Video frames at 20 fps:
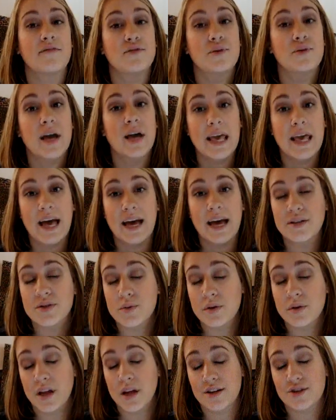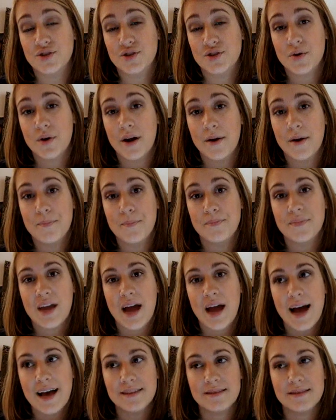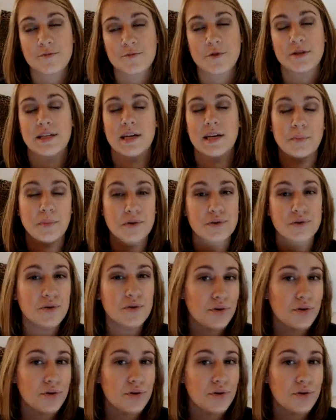If you can get to a Lush store, ask them for samples.